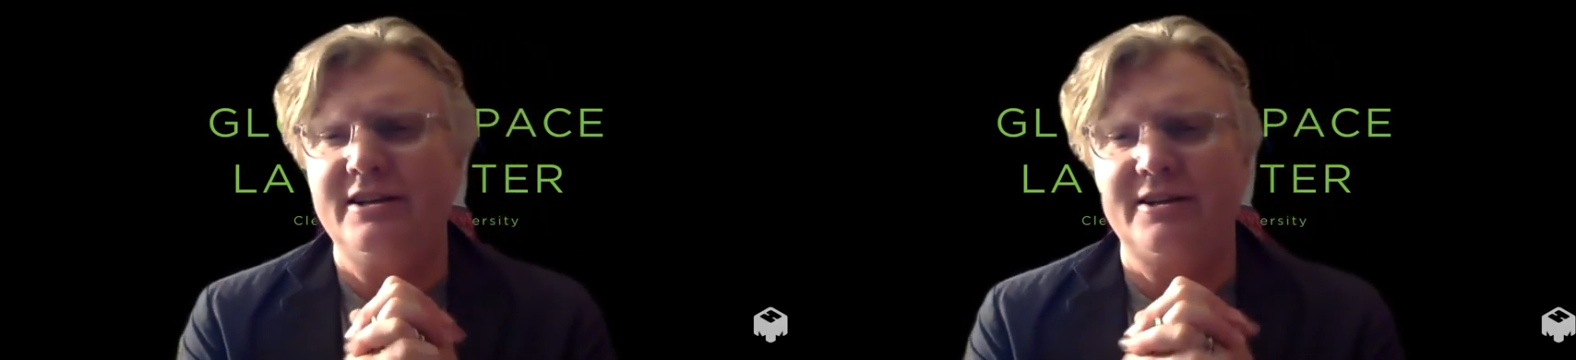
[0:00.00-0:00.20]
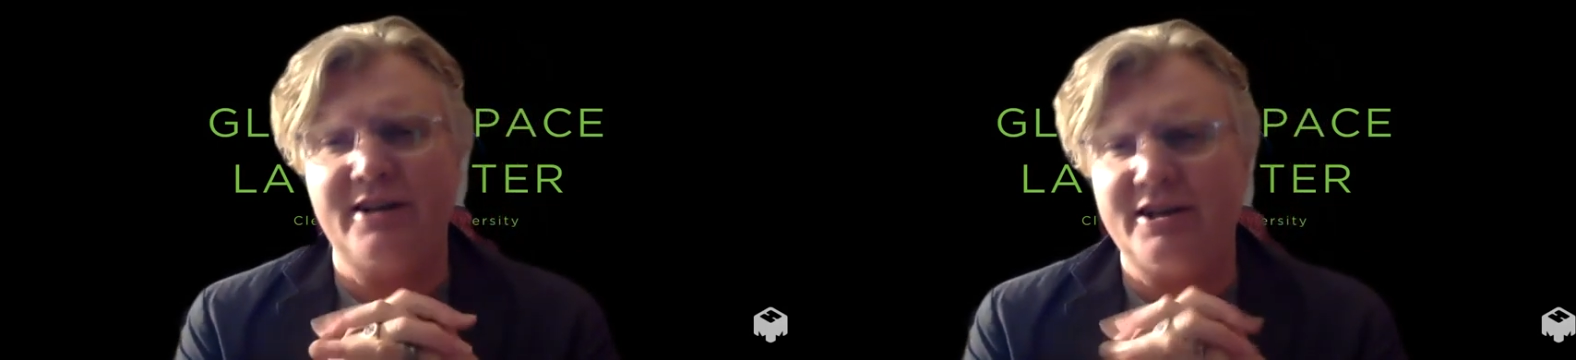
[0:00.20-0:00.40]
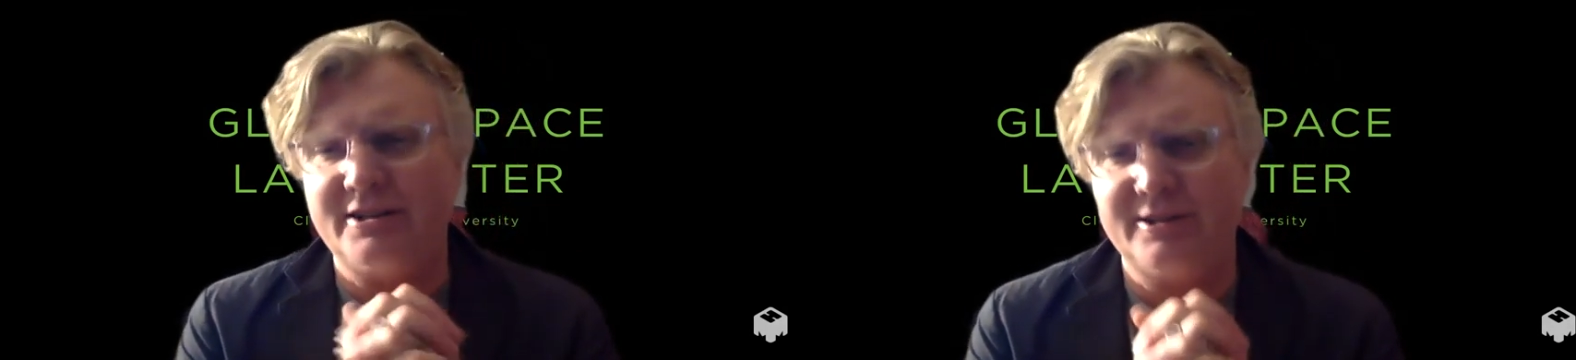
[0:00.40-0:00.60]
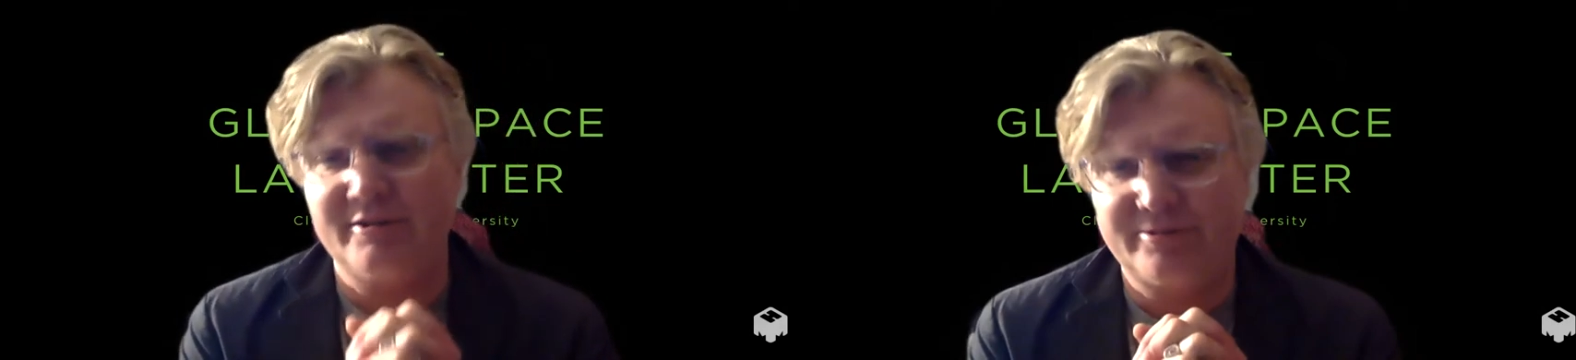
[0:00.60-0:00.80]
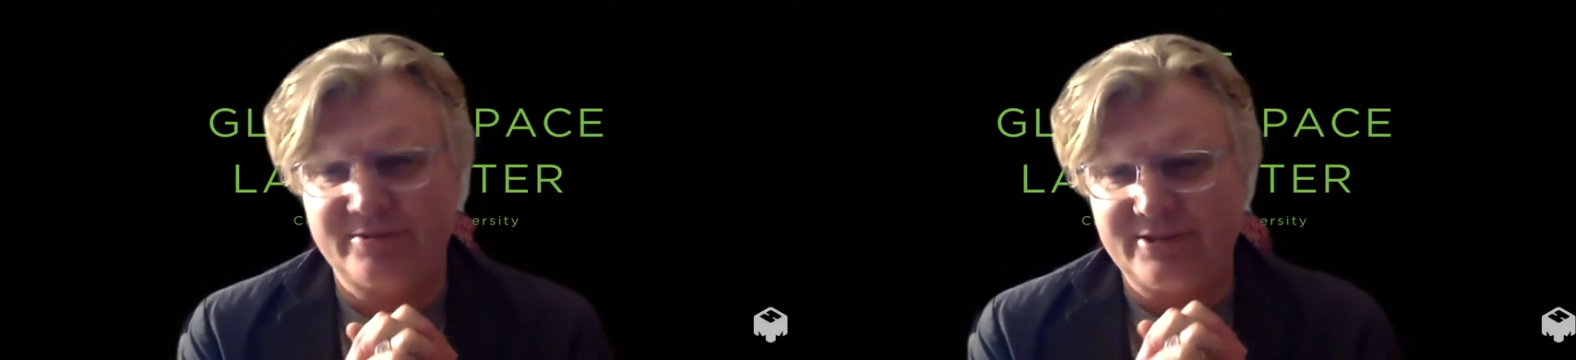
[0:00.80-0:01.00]
not
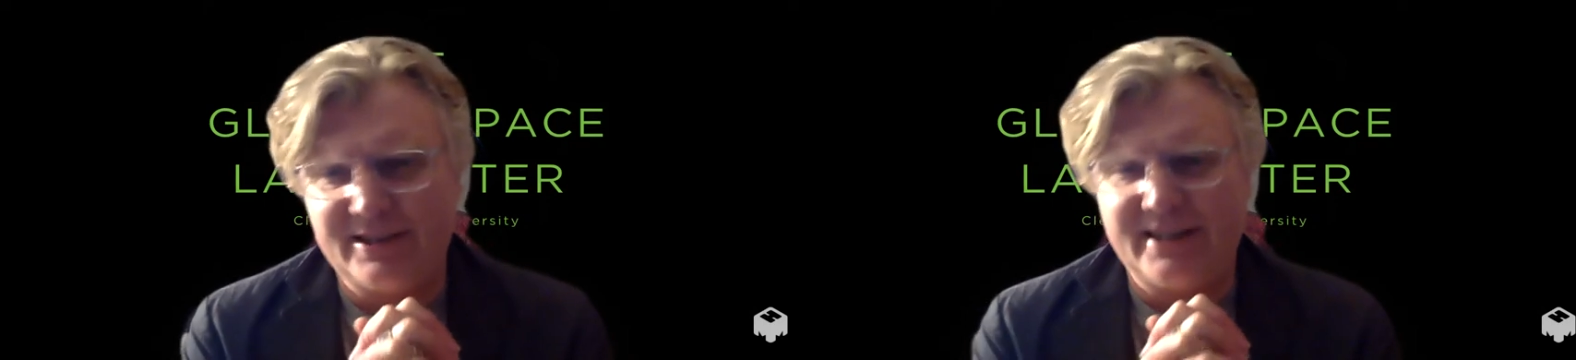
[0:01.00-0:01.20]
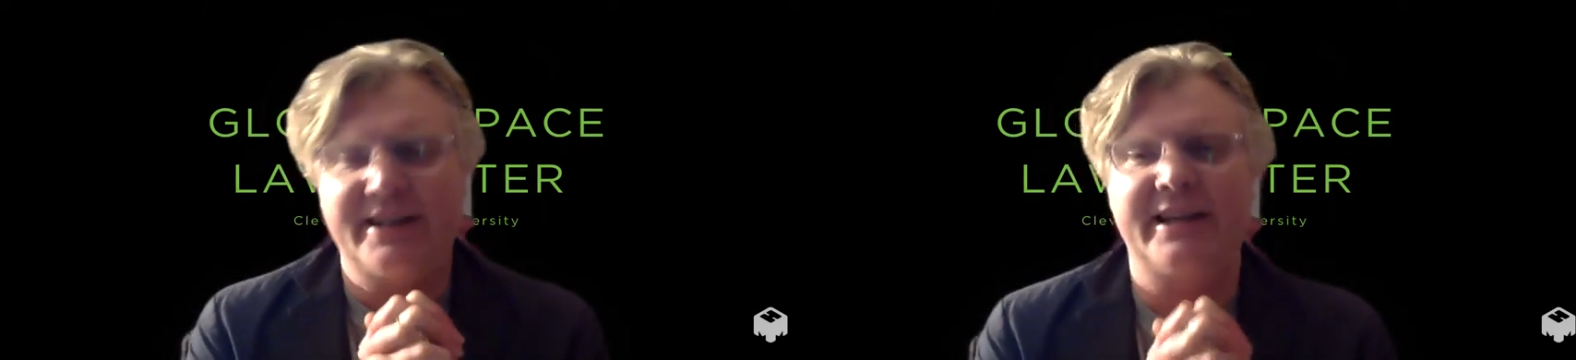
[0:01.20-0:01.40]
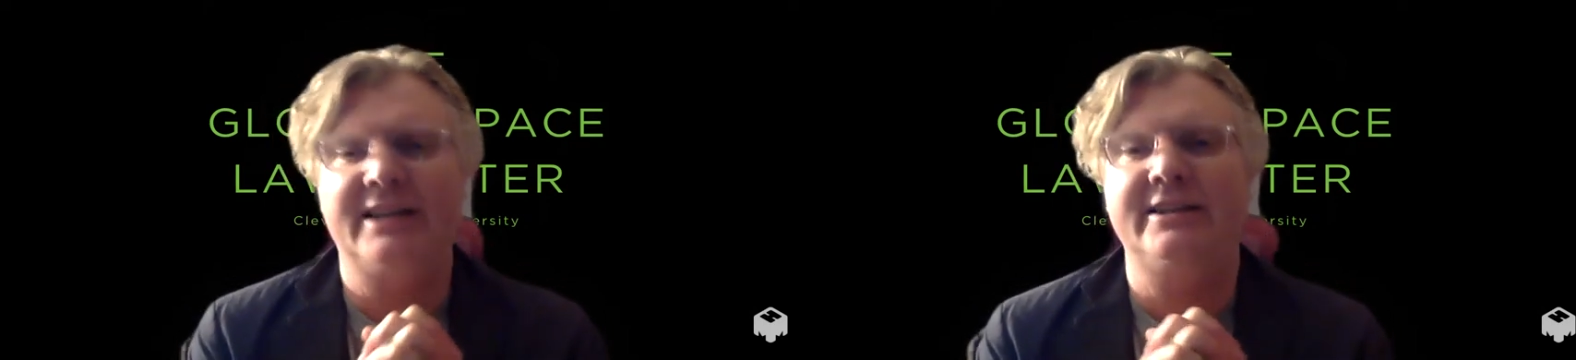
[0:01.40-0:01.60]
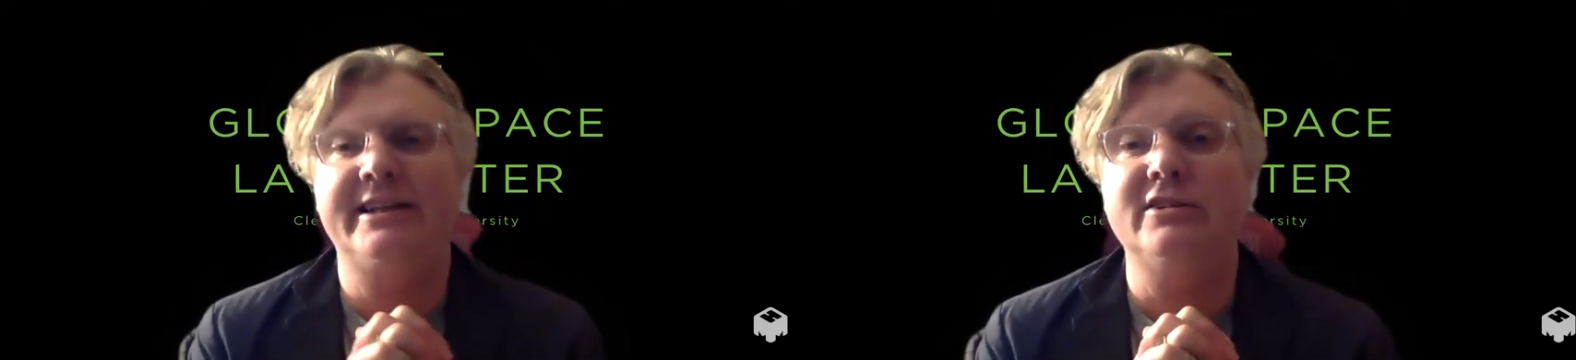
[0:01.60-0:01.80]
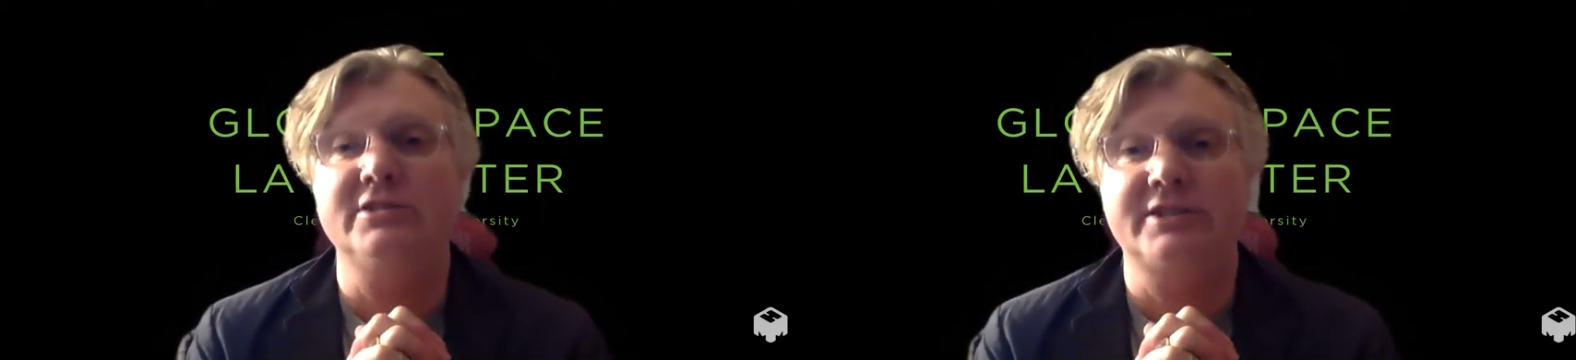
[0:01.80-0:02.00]
have had any
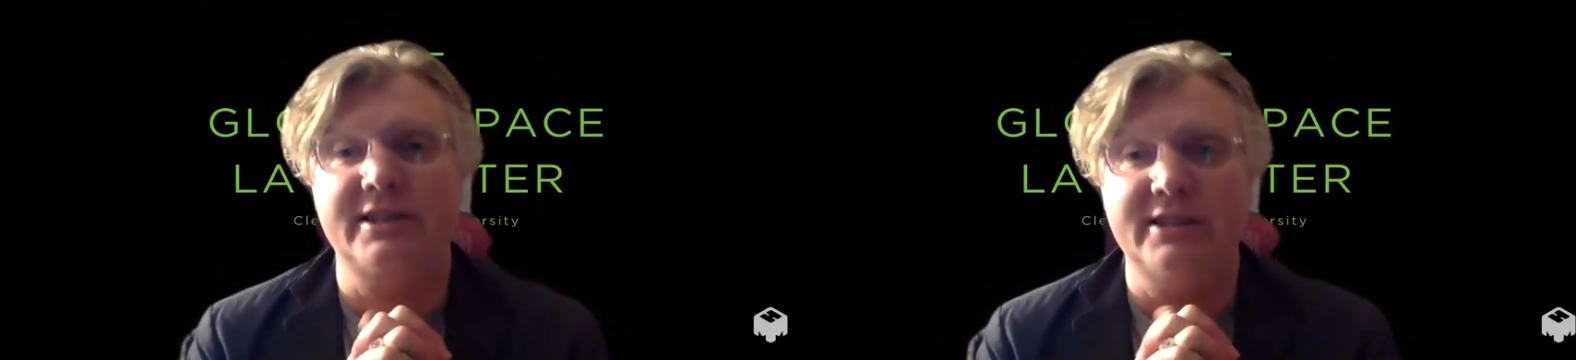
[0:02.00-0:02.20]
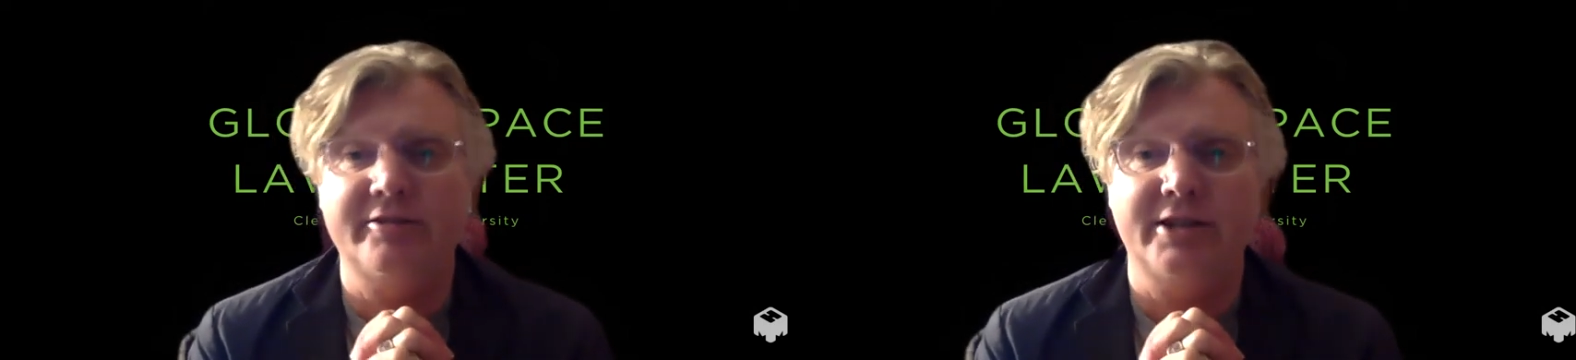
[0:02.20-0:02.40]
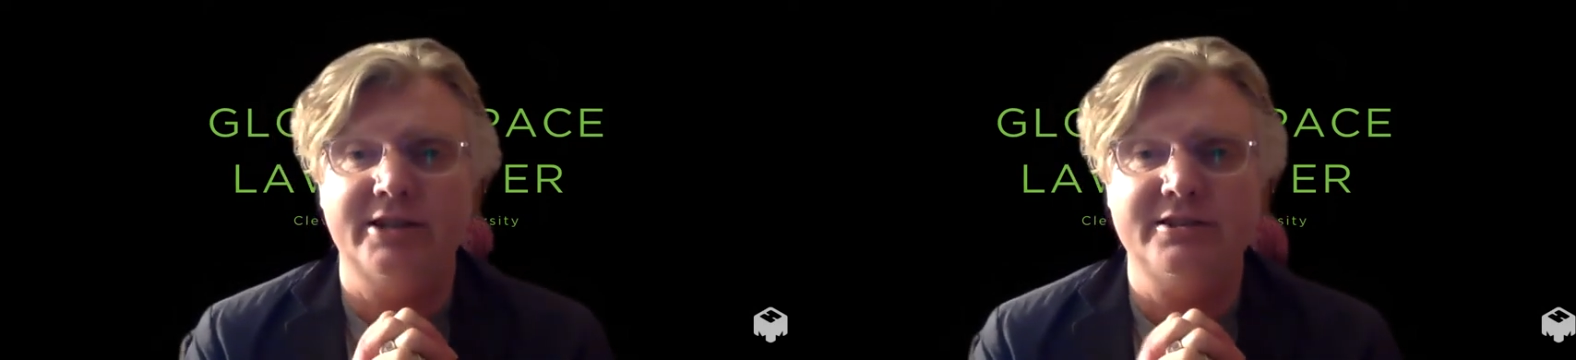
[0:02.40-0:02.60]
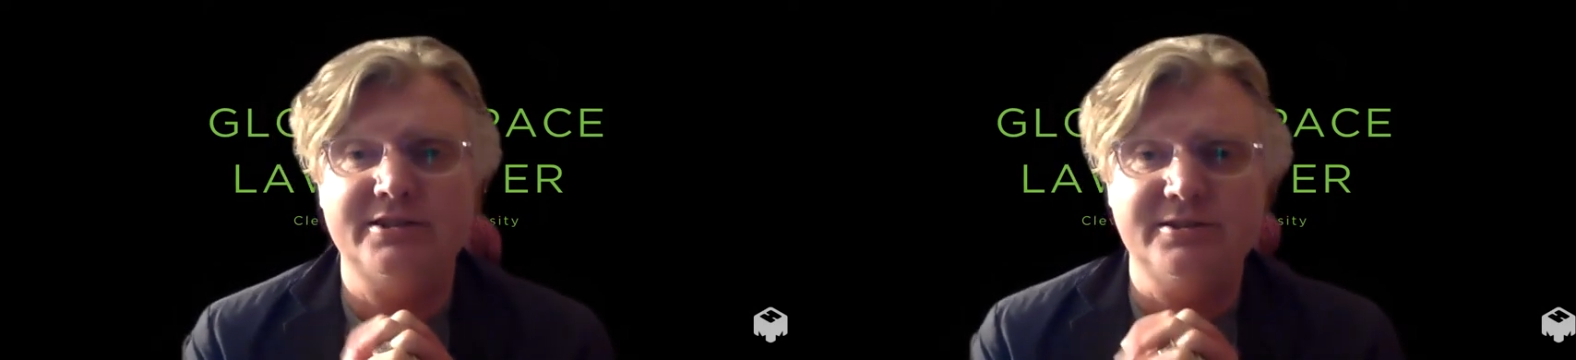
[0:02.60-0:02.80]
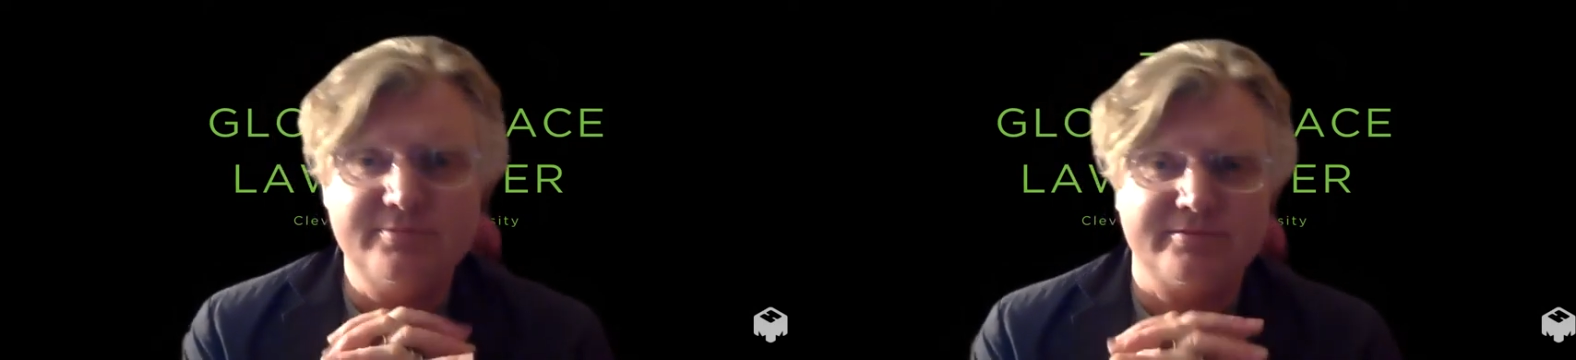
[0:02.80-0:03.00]
legal significance.